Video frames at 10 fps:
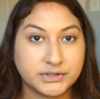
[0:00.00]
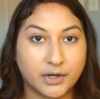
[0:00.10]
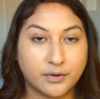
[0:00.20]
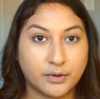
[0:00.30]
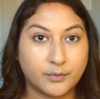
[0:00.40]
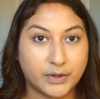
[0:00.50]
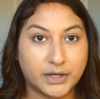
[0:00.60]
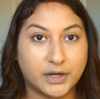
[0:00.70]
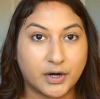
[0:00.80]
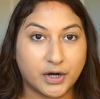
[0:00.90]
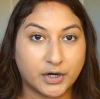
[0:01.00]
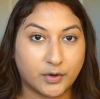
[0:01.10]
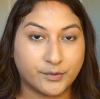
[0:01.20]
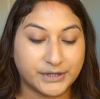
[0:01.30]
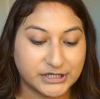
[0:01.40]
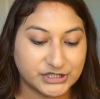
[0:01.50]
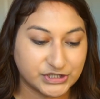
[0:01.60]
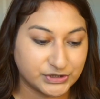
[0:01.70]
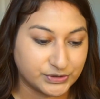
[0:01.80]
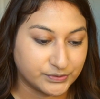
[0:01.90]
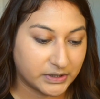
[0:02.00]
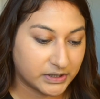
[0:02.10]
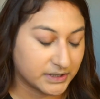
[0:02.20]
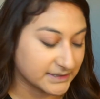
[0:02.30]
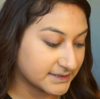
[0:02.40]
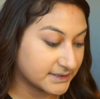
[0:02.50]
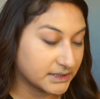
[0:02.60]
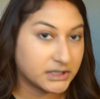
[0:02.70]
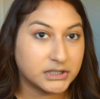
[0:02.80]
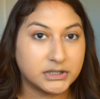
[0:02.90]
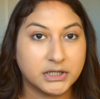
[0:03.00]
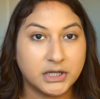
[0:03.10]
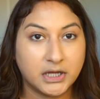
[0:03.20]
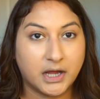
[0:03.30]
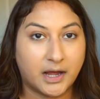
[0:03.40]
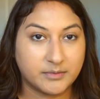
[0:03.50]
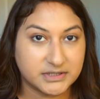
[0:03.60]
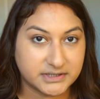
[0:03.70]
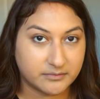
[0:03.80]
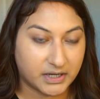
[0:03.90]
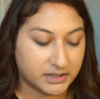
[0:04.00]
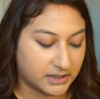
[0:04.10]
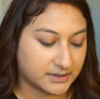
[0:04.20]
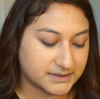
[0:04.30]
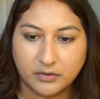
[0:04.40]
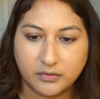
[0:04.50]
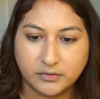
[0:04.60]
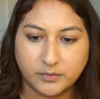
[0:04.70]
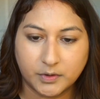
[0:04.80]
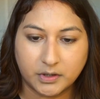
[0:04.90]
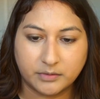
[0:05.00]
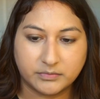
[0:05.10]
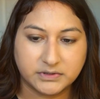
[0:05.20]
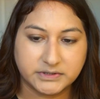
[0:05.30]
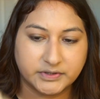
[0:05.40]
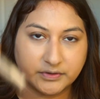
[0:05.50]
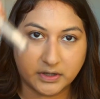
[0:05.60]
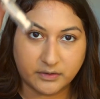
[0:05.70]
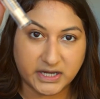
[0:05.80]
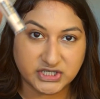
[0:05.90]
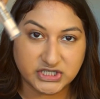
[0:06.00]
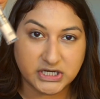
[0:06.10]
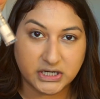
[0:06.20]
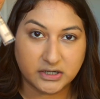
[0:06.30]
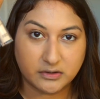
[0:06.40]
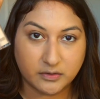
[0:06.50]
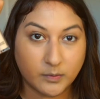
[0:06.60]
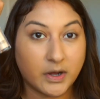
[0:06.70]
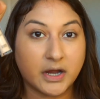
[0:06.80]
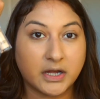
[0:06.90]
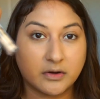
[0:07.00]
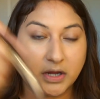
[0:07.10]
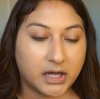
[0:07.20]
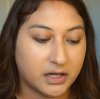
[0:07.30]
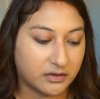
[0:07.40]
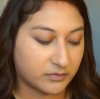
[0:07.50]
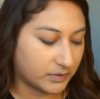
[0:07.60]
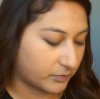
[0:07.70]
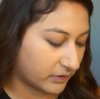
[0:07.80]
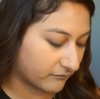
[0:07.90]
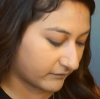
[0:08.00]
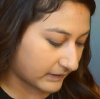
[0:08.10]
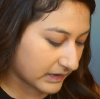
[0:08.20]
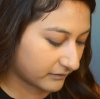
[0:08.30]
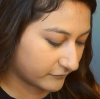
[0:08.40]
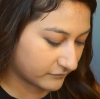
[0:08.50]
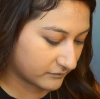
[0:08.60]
So we are going to conceal. I'm using my NYX Cool Warm Studio HD one in 3.5.